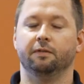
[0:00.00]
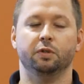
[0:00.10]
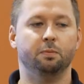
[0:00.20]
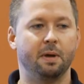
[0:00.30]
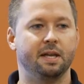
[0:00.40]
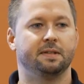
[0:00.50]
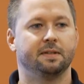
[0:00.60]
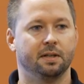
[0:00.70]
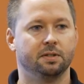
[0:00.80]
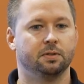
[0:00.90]
If you pay
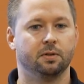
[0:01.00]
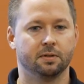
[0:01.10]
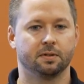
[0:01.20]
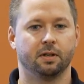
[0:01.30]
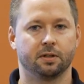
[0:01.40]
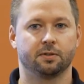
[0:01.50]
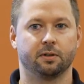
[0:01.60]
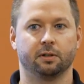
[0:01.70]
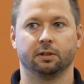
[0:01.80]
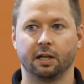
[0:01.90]
attention to this
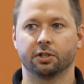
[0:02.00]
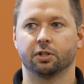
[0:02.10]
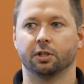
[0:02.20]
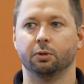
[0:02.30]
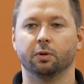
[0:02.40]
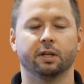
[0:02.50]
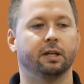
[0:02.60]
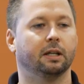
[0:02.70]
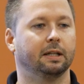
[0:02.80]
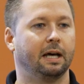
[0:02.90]
lecture, lecture, you will
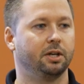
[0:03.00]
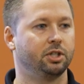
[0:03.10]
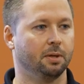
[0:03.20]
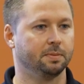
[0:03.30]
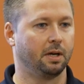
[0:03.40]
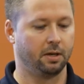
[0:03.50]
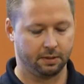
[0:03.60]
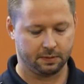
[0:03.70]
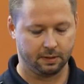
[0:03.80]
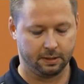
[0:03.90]
get a lot of gems out of
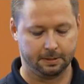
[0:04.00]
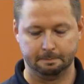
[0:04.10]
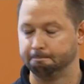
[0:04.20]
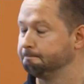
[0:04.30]
this tonight.